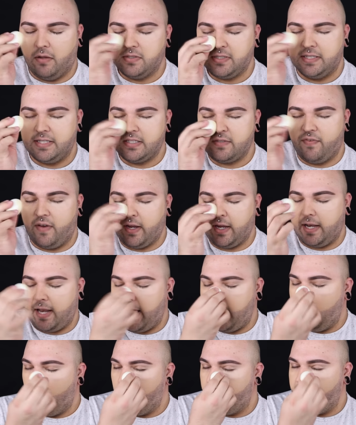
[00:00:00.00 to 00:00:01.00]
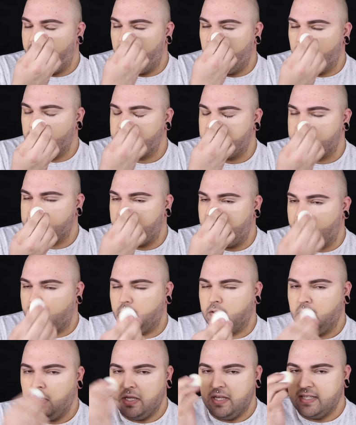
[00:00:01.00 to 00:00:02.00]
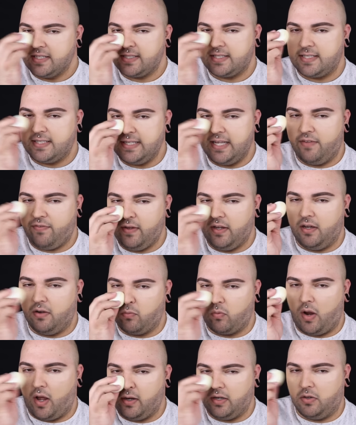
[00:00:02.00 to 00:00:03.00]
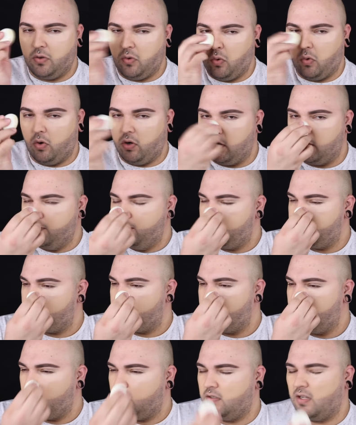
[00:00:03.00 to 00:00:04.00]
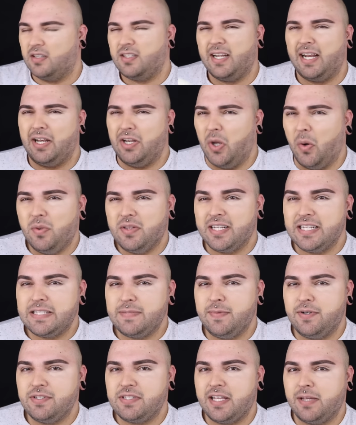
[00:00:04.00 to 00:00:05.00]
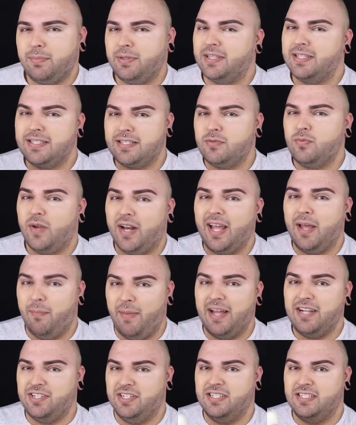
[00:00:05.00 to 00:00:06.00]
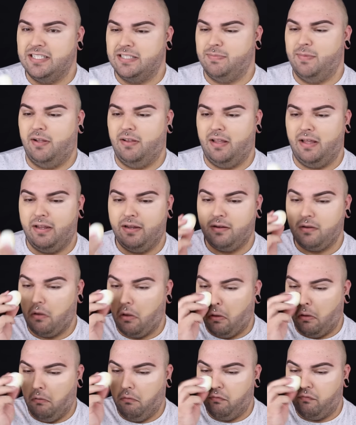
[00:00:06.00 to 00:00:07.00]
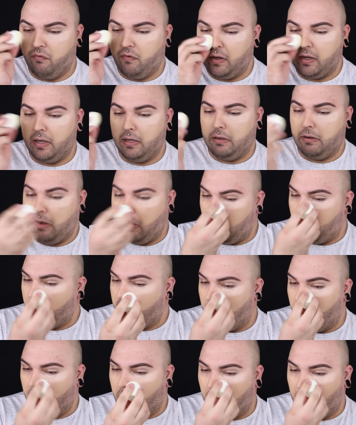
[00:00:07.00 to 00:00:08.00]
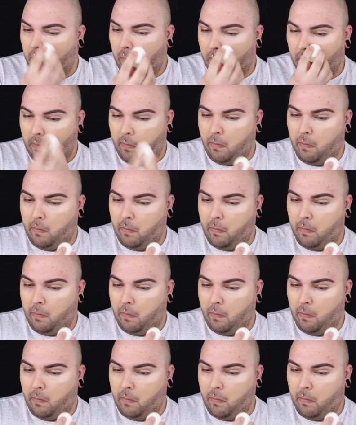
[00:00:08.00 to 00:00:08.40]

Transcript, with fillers: this fucking egg on my nose is like sniffing a rotten corpse. Not that I know what that smells like, but this is what I imagined to smell like. Fucking terrible.